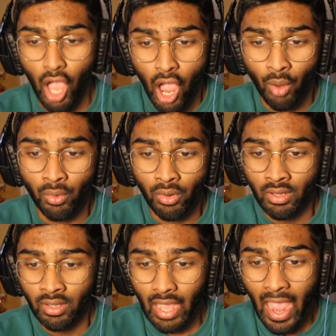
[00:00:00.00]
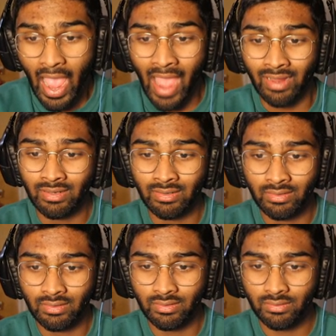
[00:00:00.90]
No!
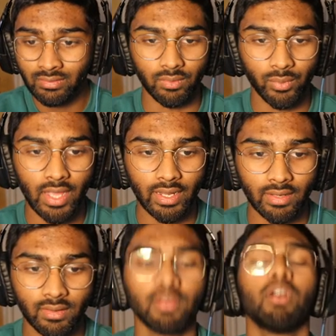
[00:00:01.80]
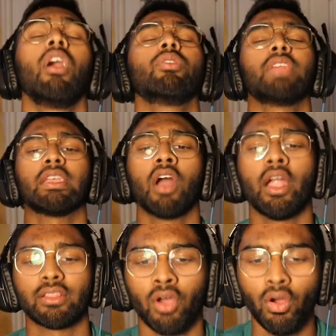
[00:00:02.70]
Ah! We got it, we got it. Oh, thank
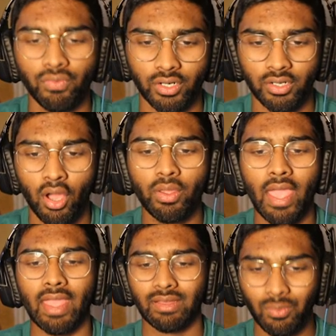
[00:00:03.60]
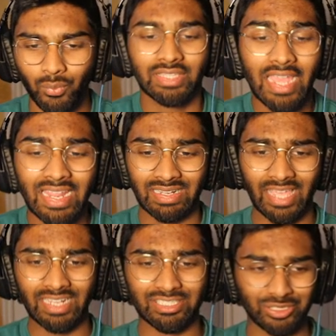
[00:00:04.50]
God it's over. Okay, we did
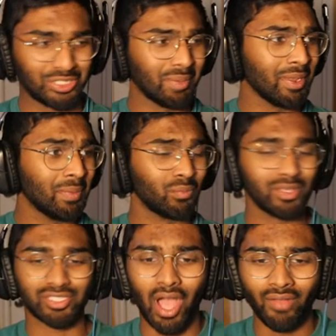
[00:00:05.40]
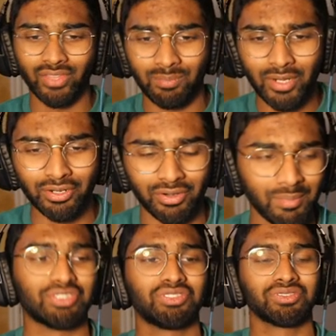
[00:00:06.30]
it, ladies and gentlemen. We solved the
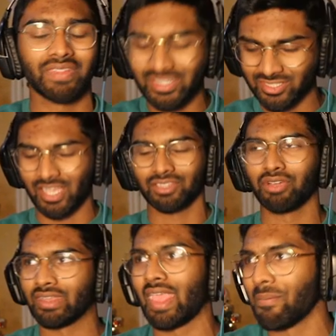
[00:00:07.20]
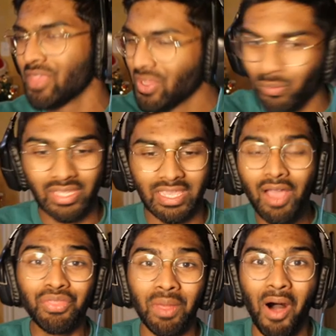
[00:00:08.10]
murder mystery. That's not the right game. We
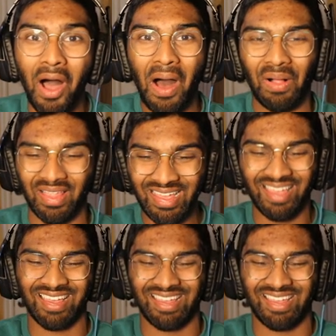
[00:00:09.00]
killed them all.